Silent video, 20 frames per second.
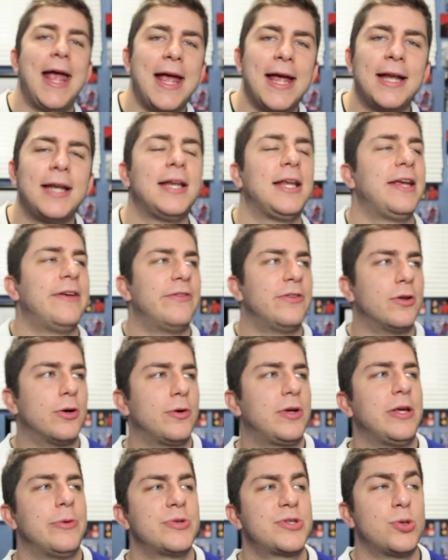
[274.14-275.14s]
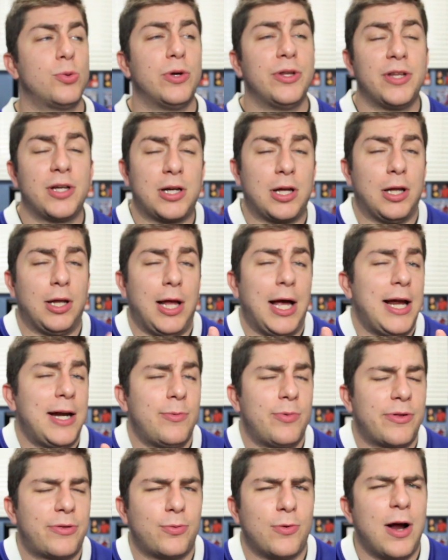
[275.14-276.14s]
And even though he was the one that
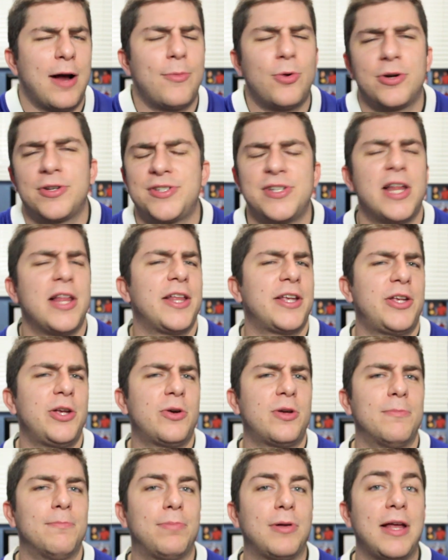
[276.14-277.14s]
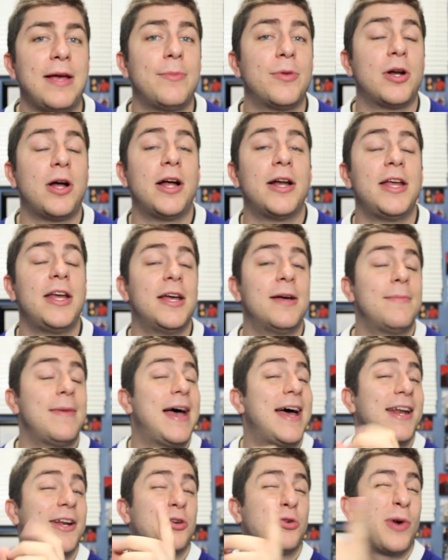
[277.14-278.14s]
collided with Reimer, it's not like you can blame it on him.
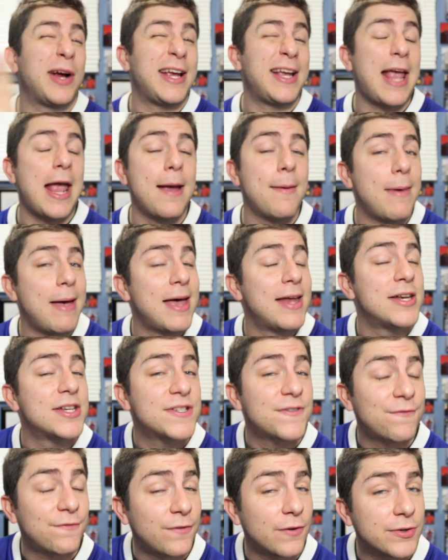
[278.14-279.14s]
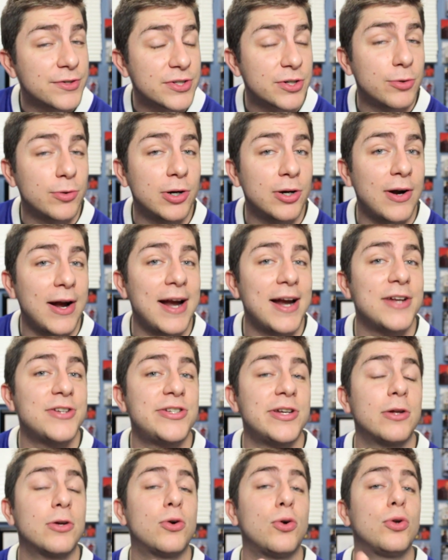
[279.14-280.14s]
Had a great game and his first career
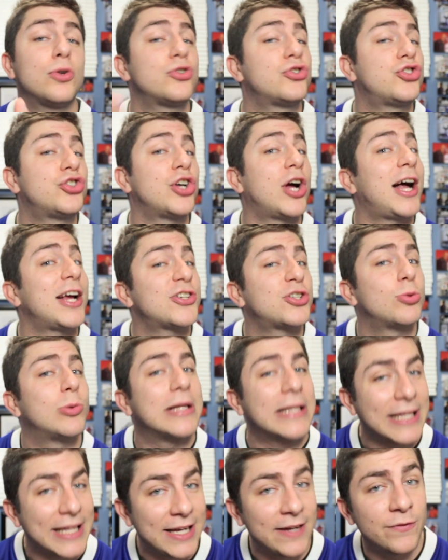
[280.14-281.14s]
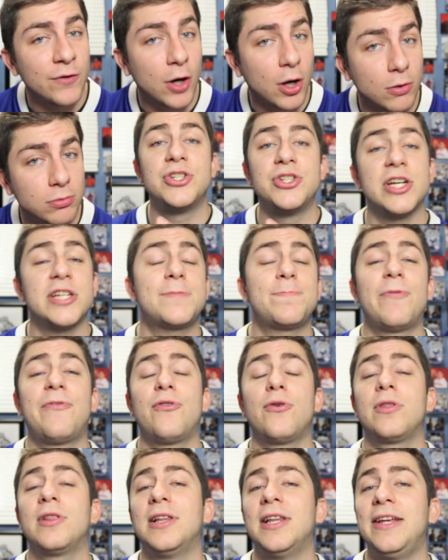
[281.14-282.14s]
NHL goal, Joshua Leivo. Just
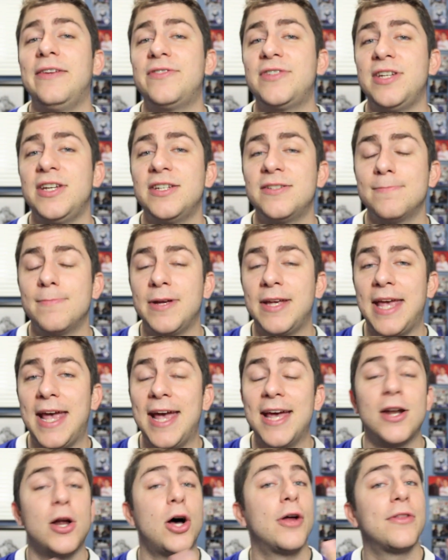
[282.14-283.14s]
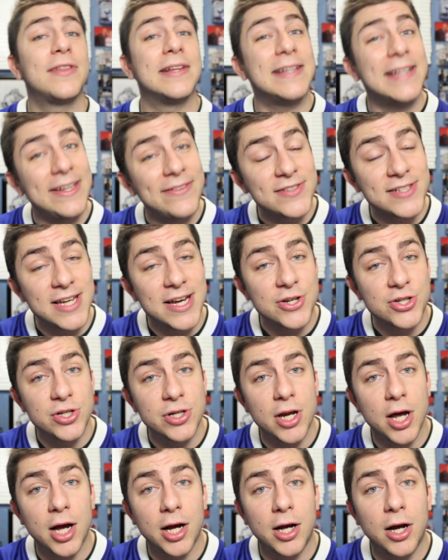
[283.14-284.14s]
before the Leaf season began, on
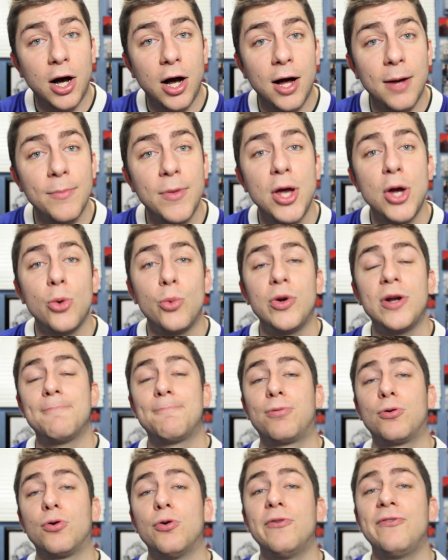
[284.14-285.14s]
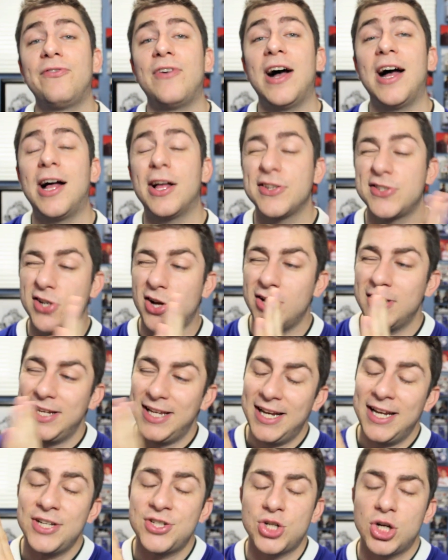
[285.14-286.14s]
theleafsnation.com, we did profiles on
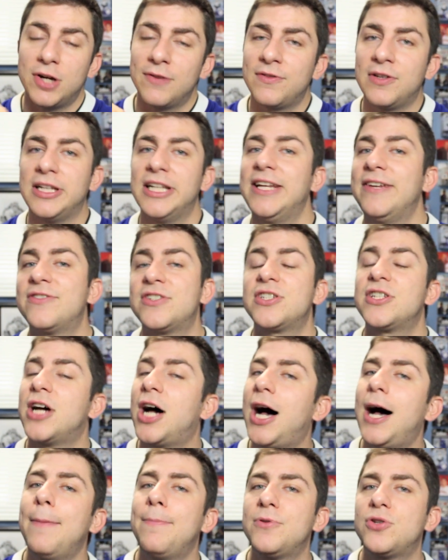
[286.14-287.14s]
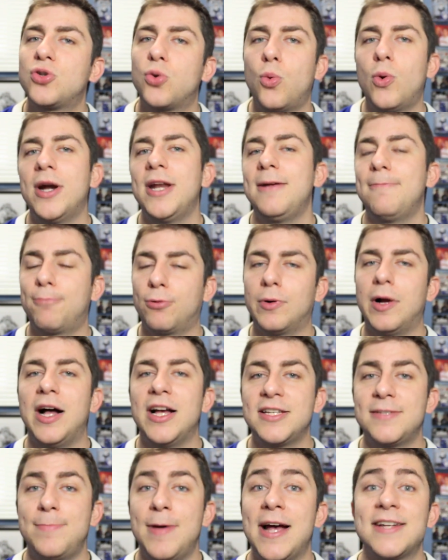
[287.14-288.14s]
each of the Leafs' top 20
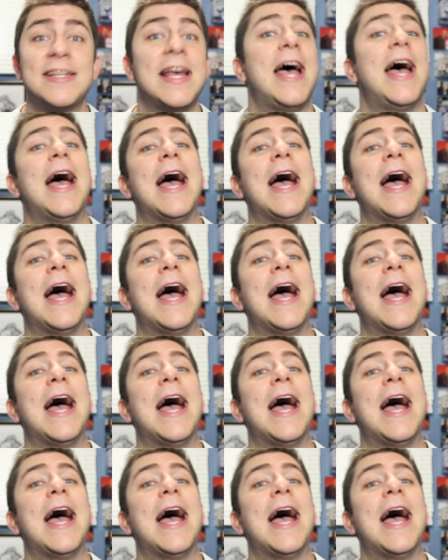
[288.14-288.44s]
prospects